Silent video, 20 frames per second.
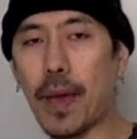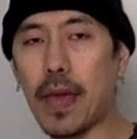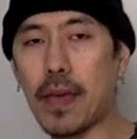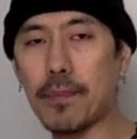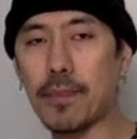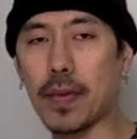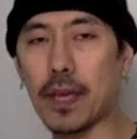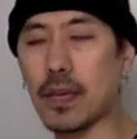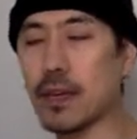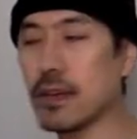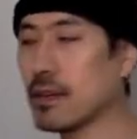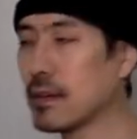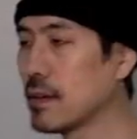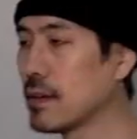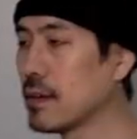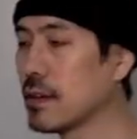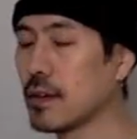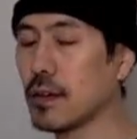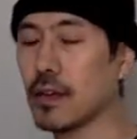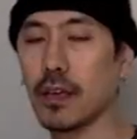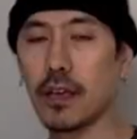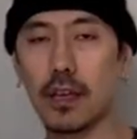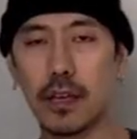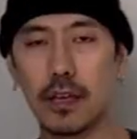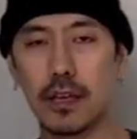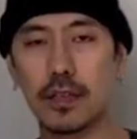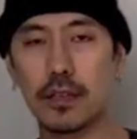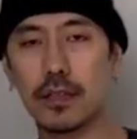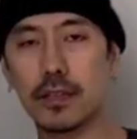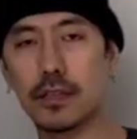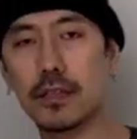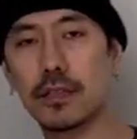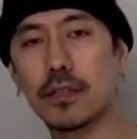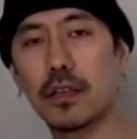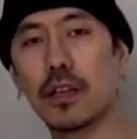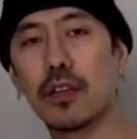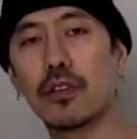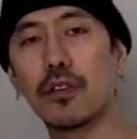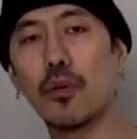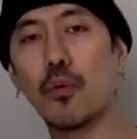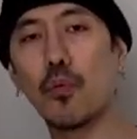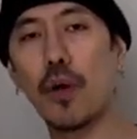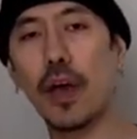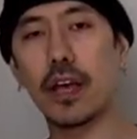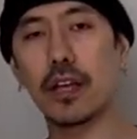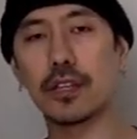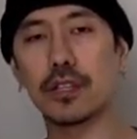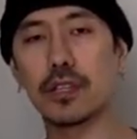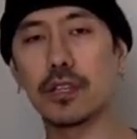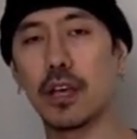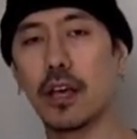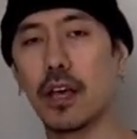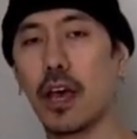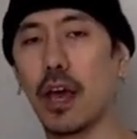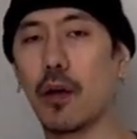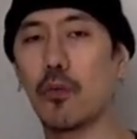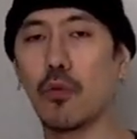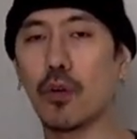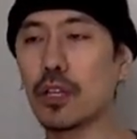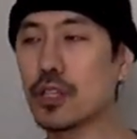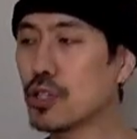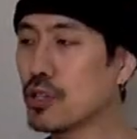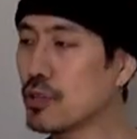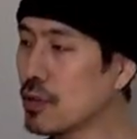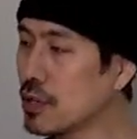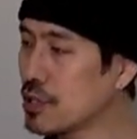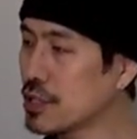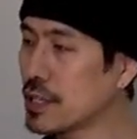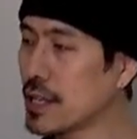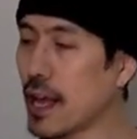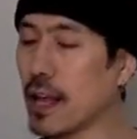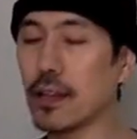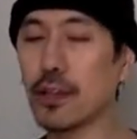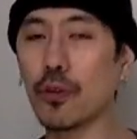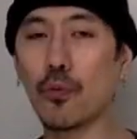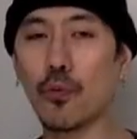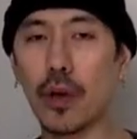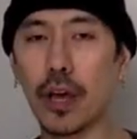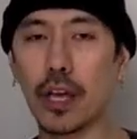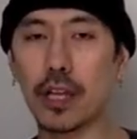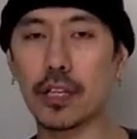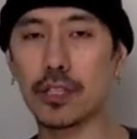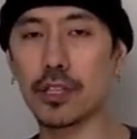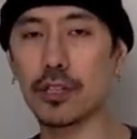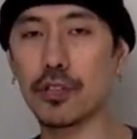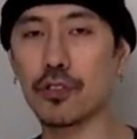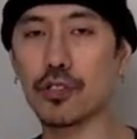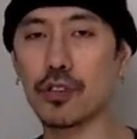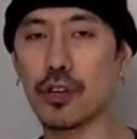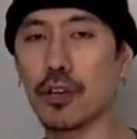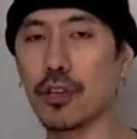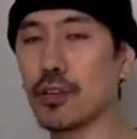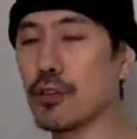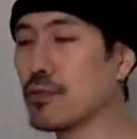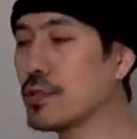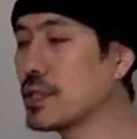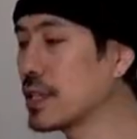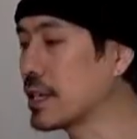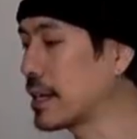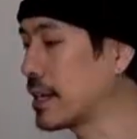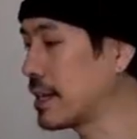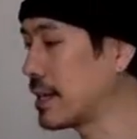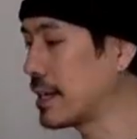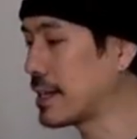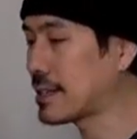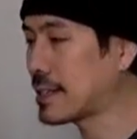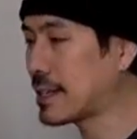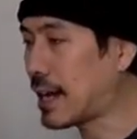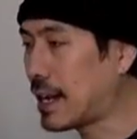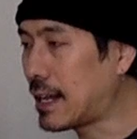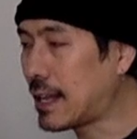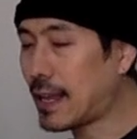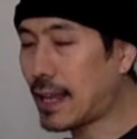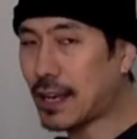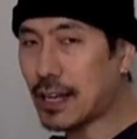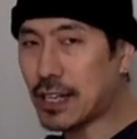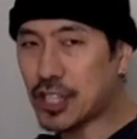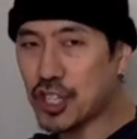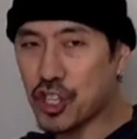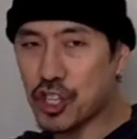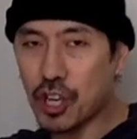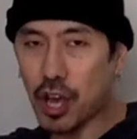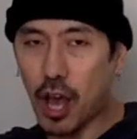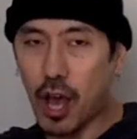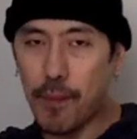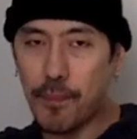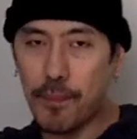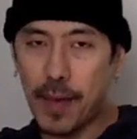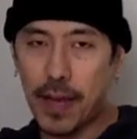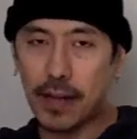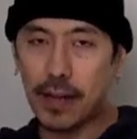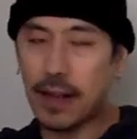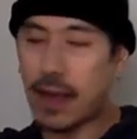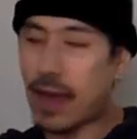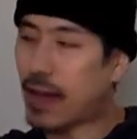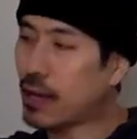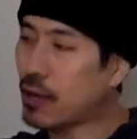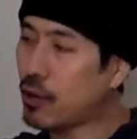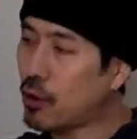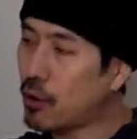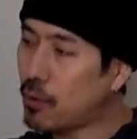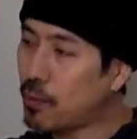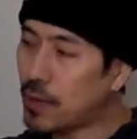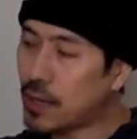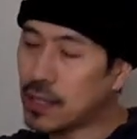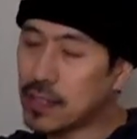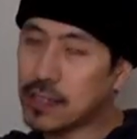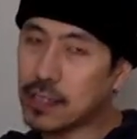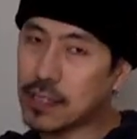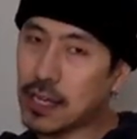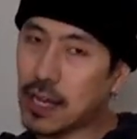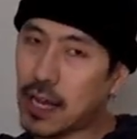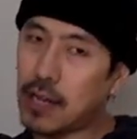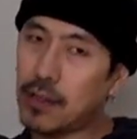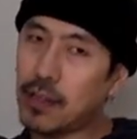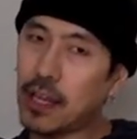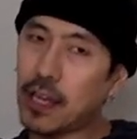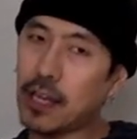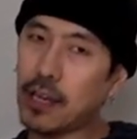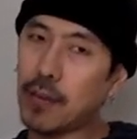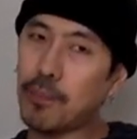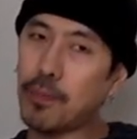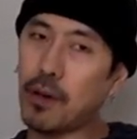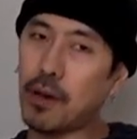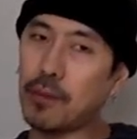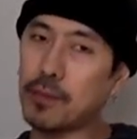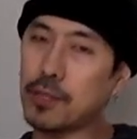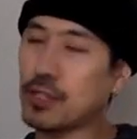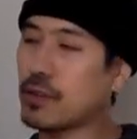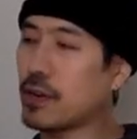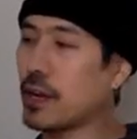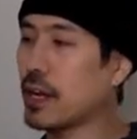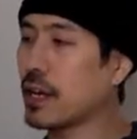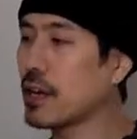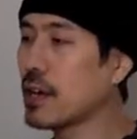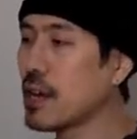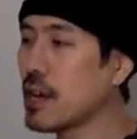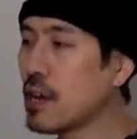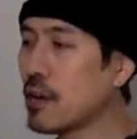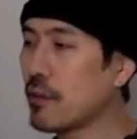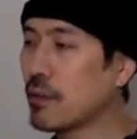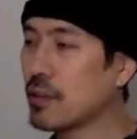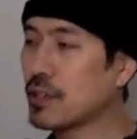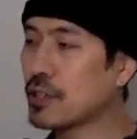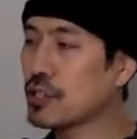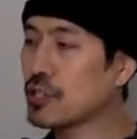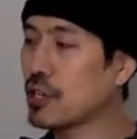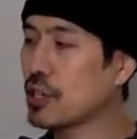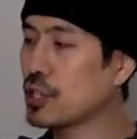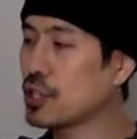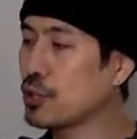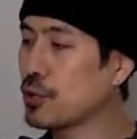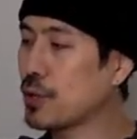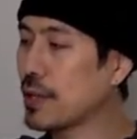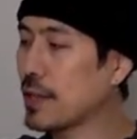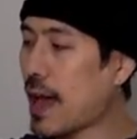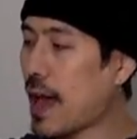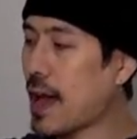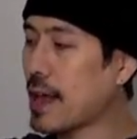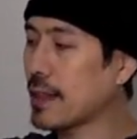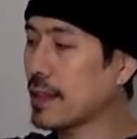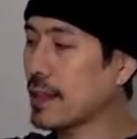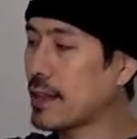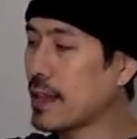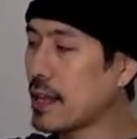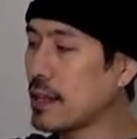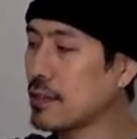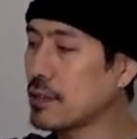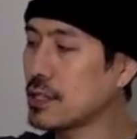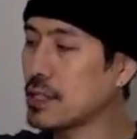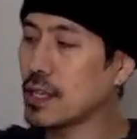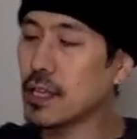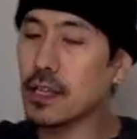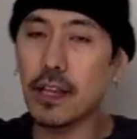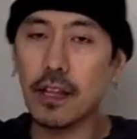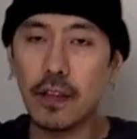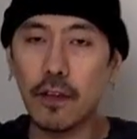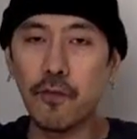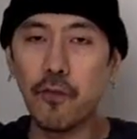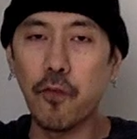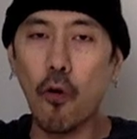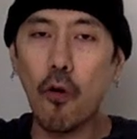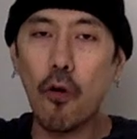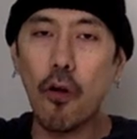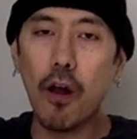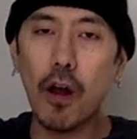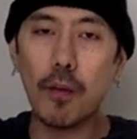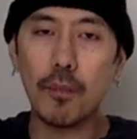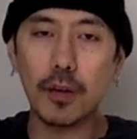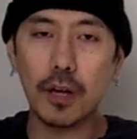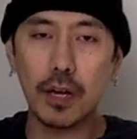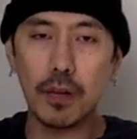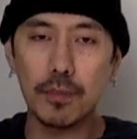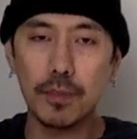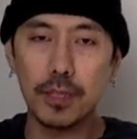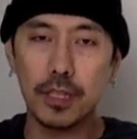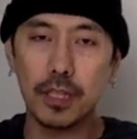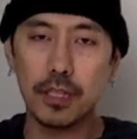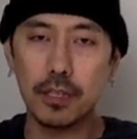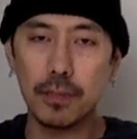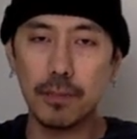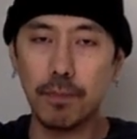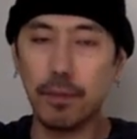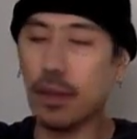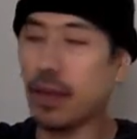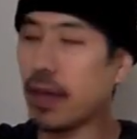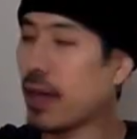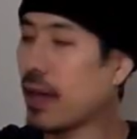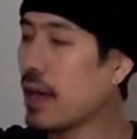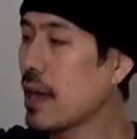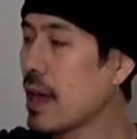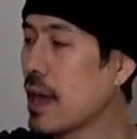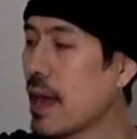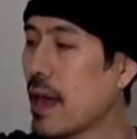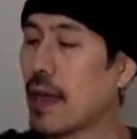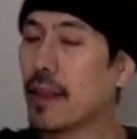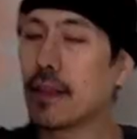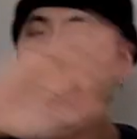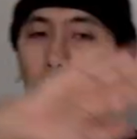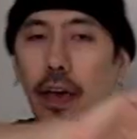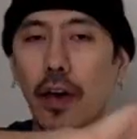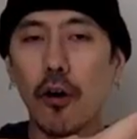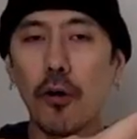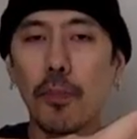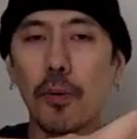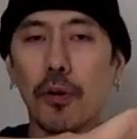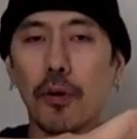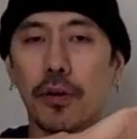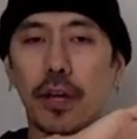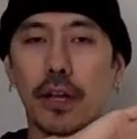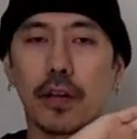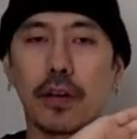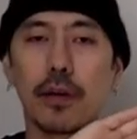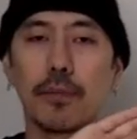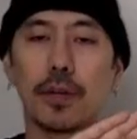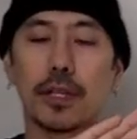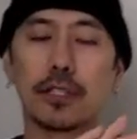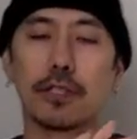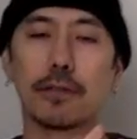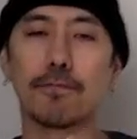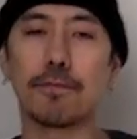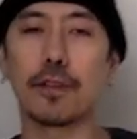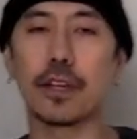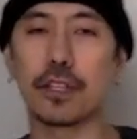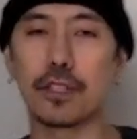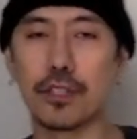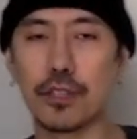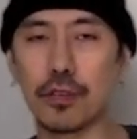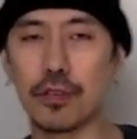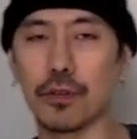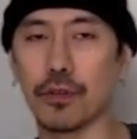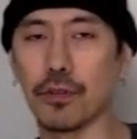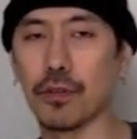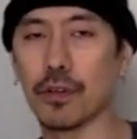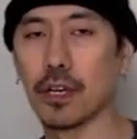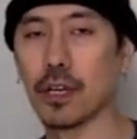baby is the wedge. And once you understand the wedge and you start using it, it's kind of like a chop at an angle, but it's kind of like a palm strike. When you start doing that, then you see that the forearm comes into play and the elbow can come into play too.